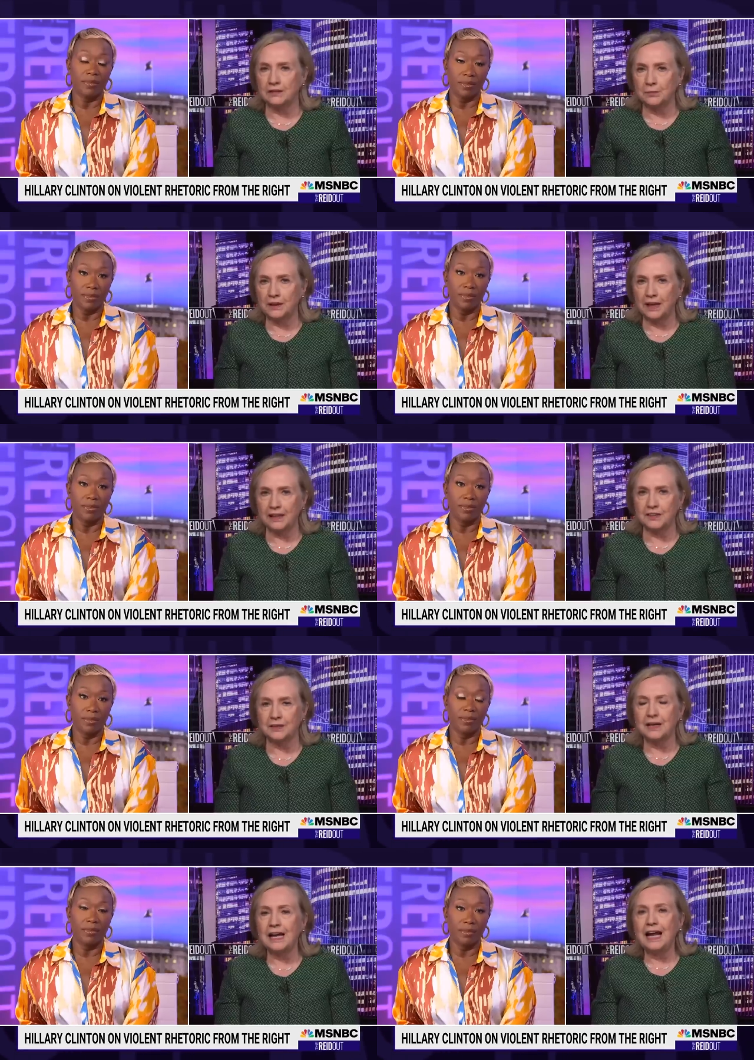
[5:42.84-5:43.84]
Speaker 1: them
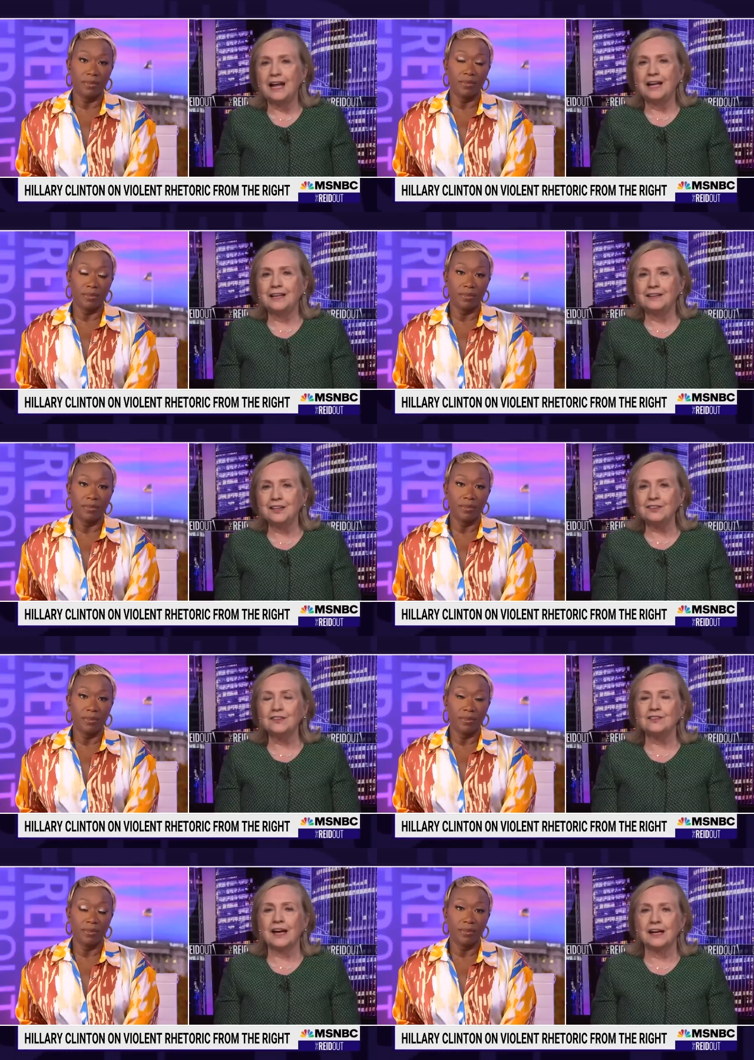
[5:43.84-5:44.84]
elected. This
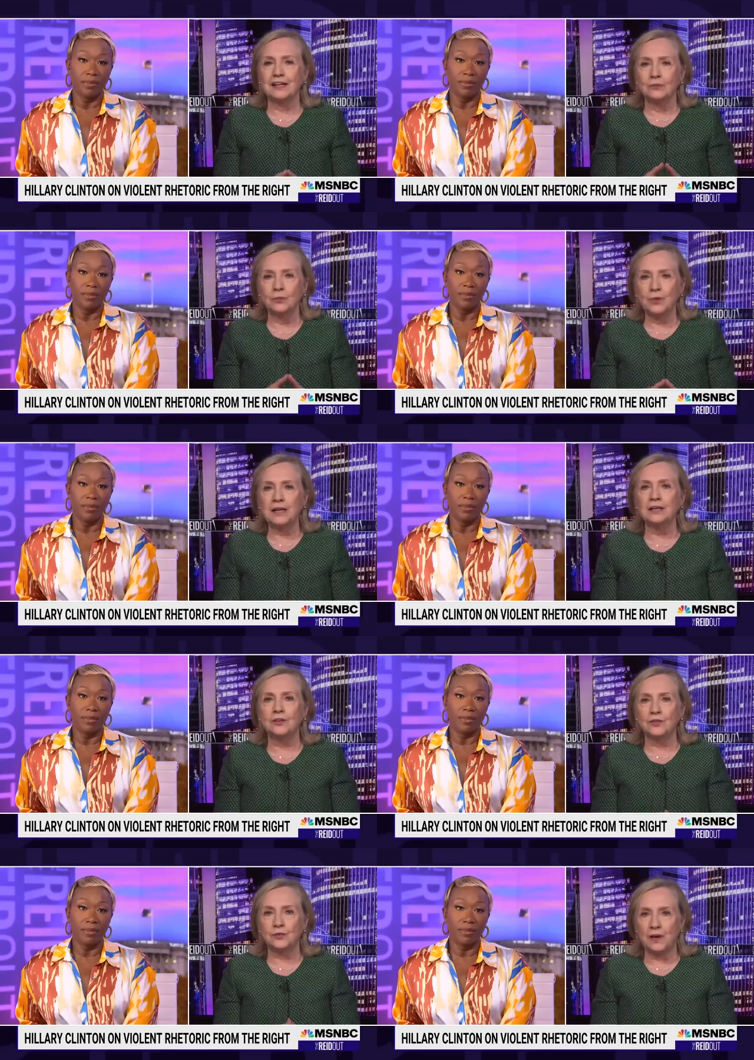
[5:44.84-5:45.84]
is a
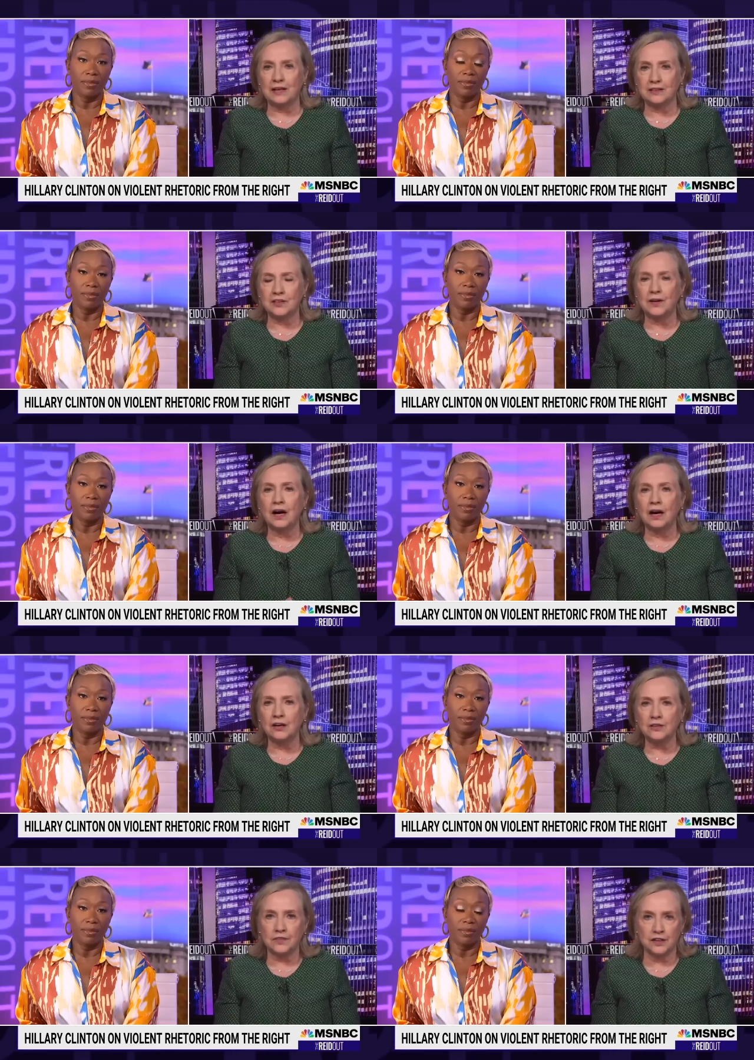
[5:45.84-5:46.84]
real threat to the
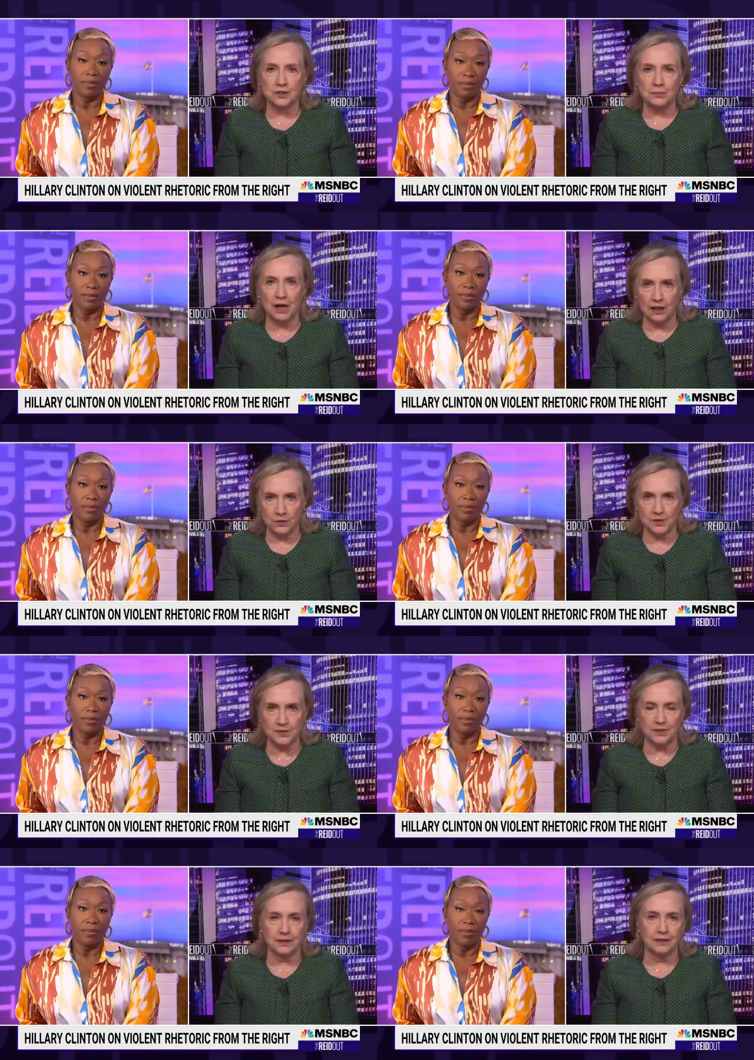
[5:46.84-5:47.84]
heart of our
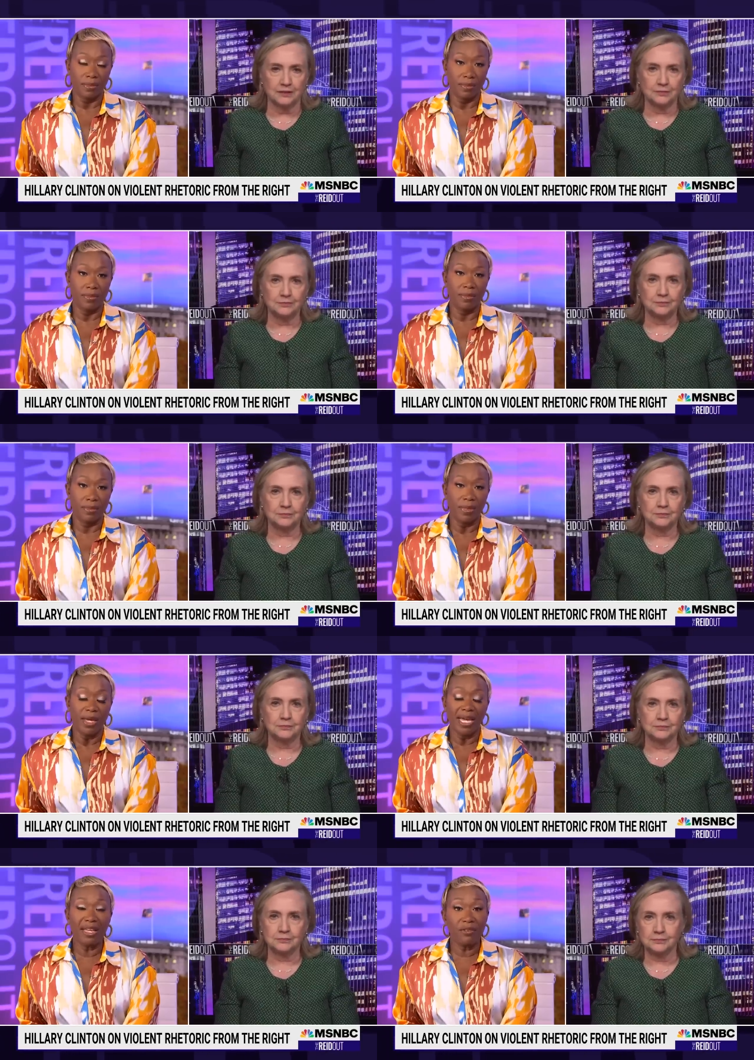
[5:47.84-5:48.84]
democracy.
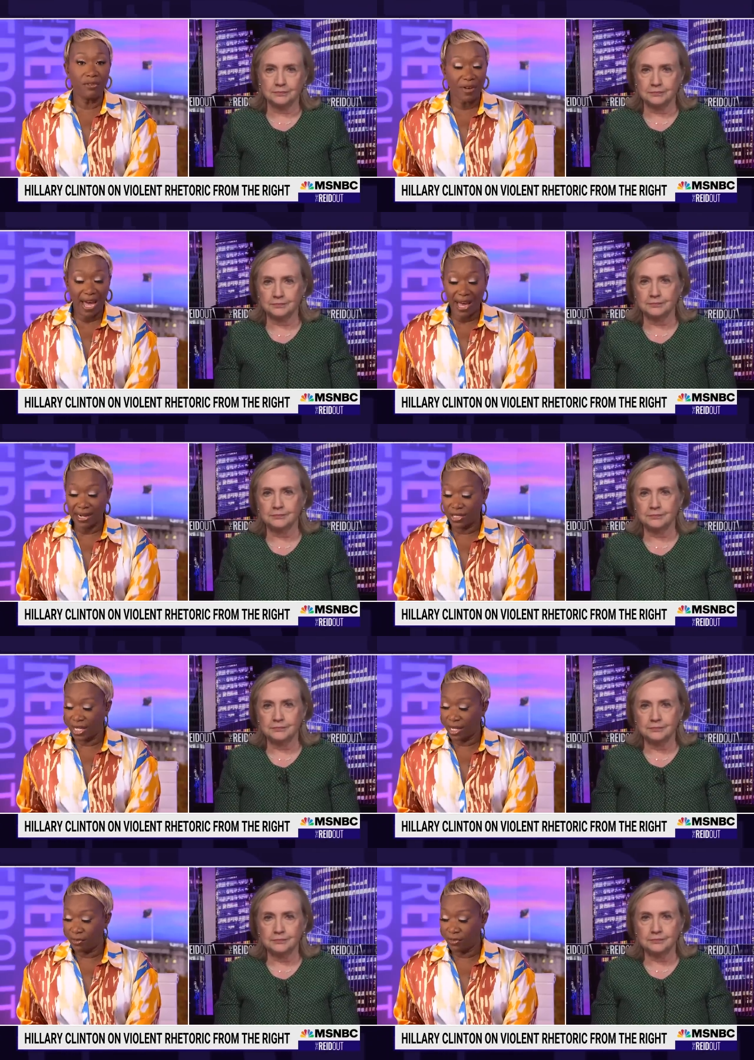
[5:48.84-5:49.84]
Speaker 2: In fact,
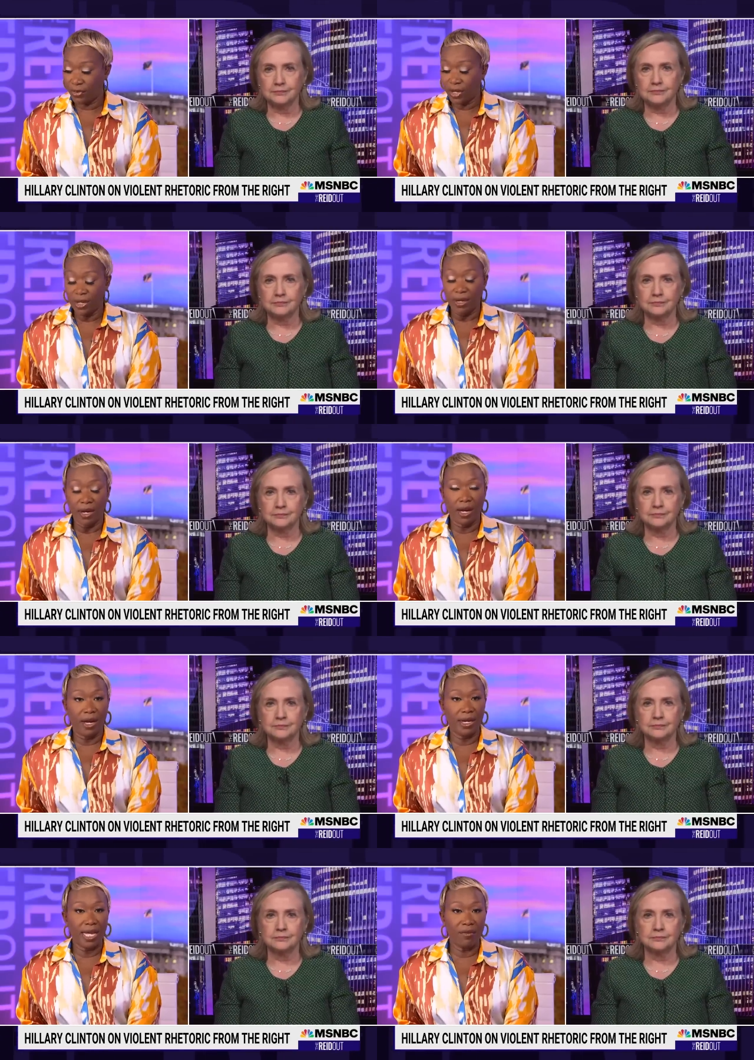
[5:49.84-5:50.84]
if
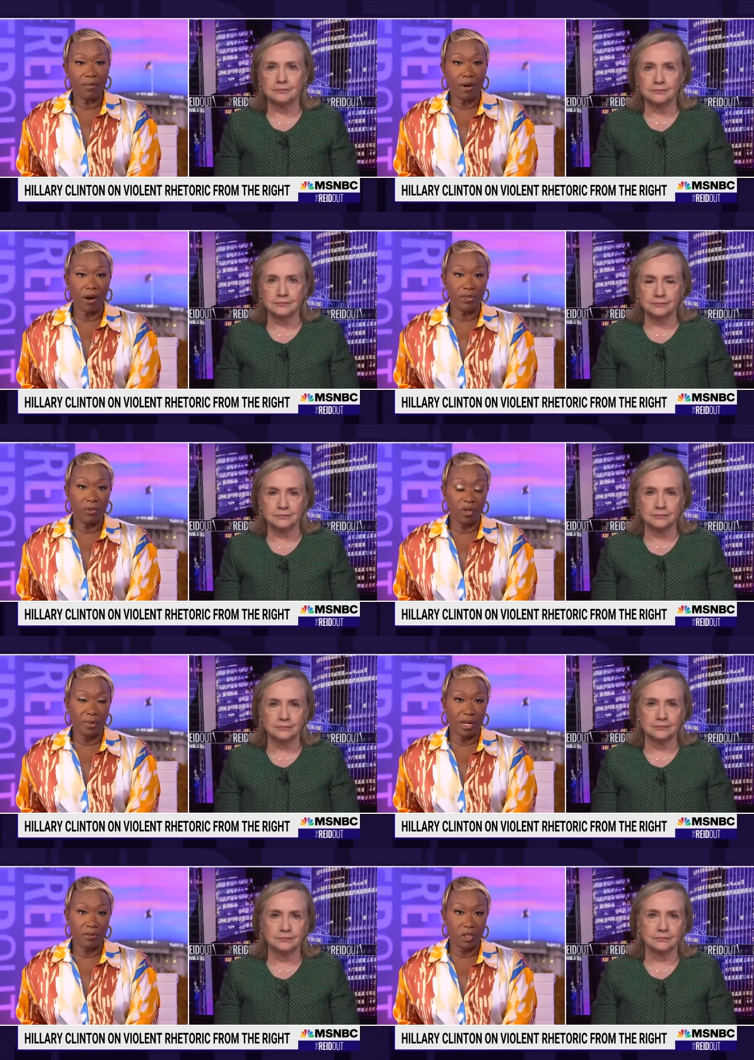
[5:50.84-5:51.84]
uh, Kevin McCarthy were to
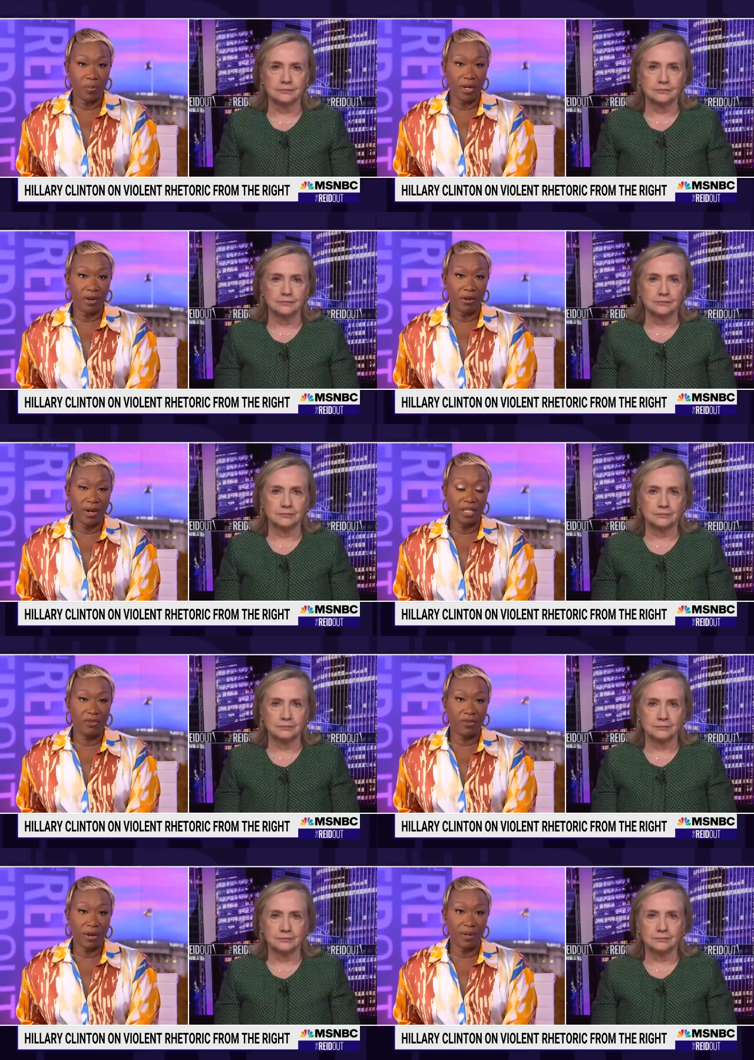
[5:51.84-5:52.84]
become Speaker,
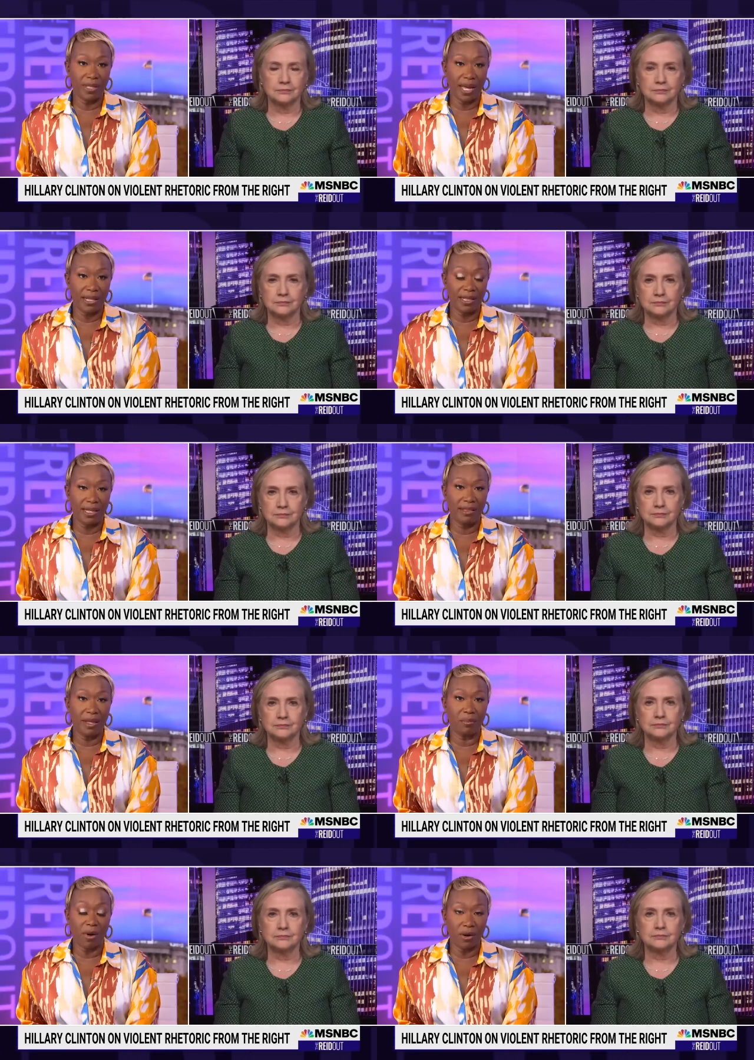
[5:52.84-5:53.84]
it's very likely
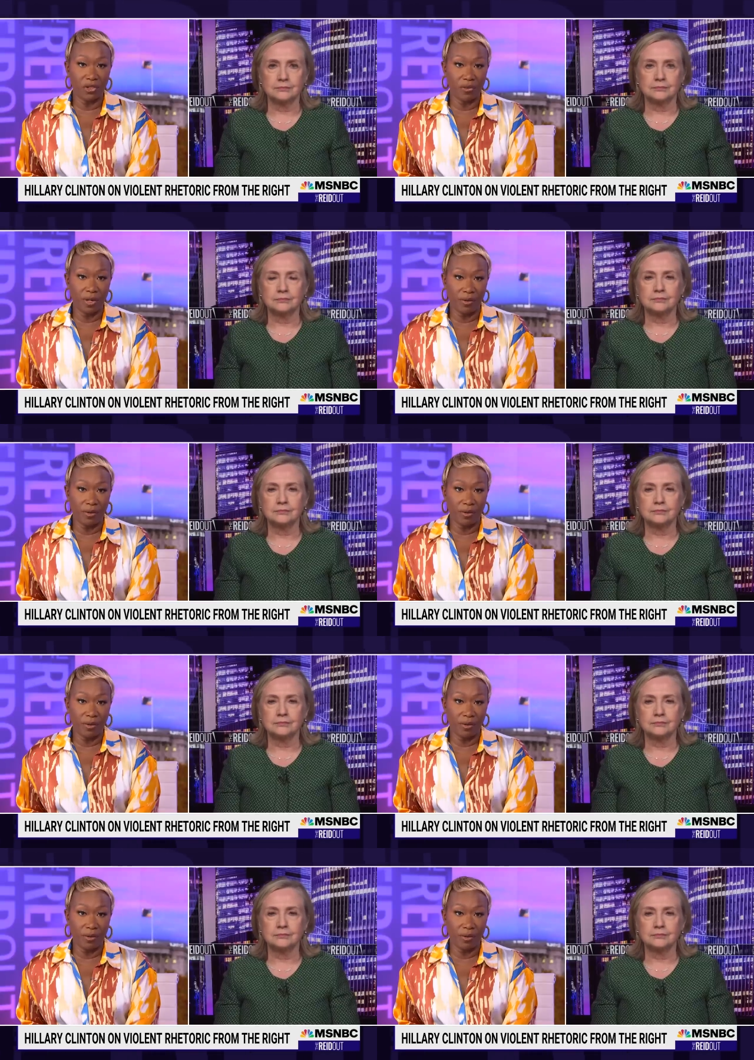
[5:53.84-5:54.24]
that Marjorie